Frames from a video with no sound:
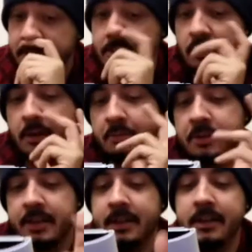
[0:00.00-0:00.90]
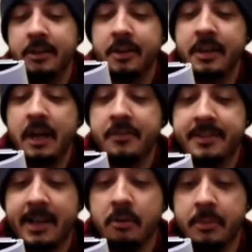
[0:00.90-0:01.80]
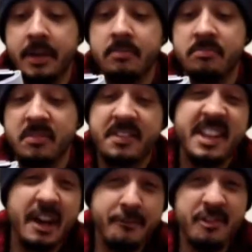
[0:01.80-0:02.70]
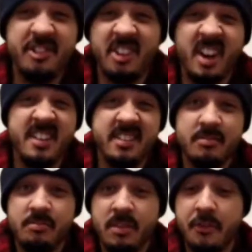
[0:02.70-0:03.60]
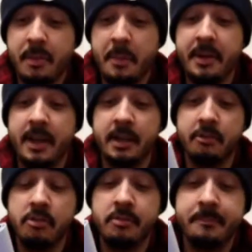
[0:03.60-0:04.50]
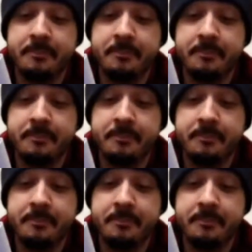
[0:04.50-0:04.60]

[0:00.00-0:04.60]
So you can either tell me the average size of a baby kangaroo.